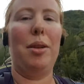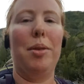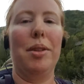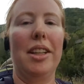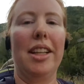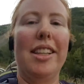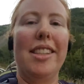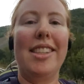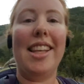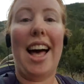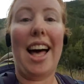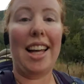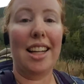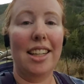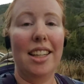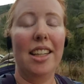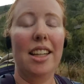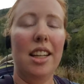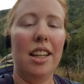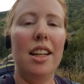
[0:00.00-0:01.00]
really sad
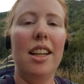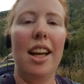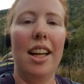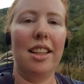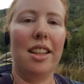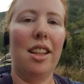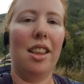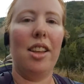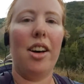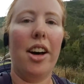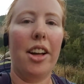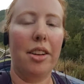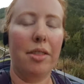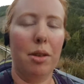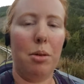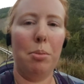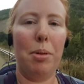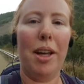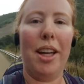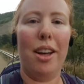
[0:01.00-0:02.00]
at the thought of
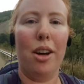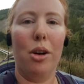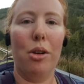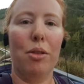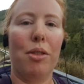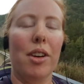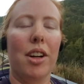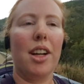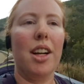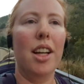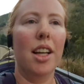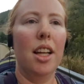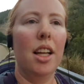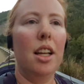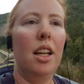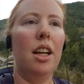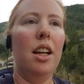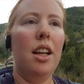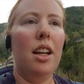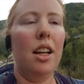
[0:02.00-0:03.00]
it being over.
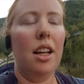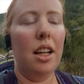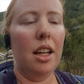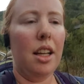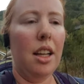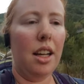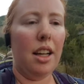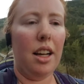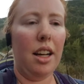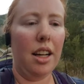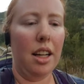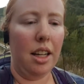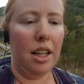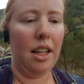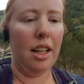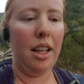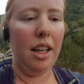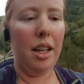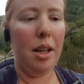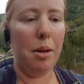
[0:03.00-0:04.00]
Uh,
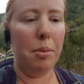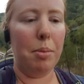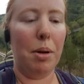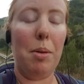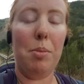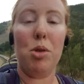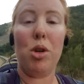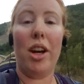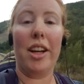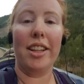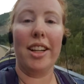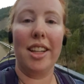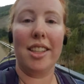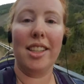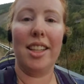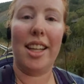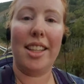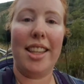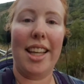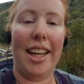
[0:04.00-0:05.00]
but I'm trying not to
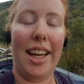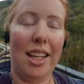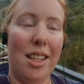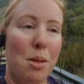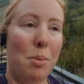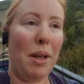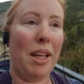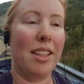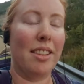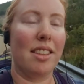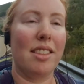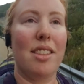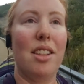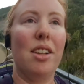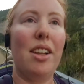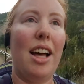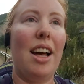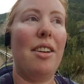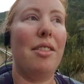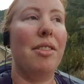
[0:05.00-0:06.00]
let that get to me because I still
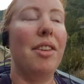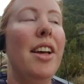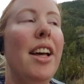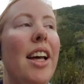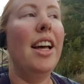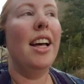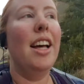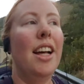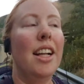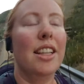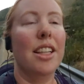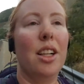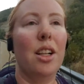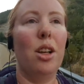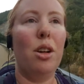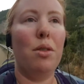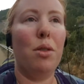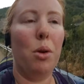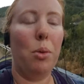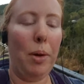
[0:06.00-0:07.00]
have a little
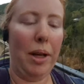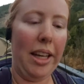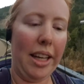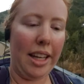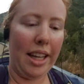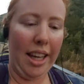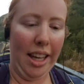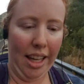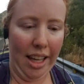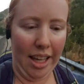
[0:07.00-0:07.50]
over a week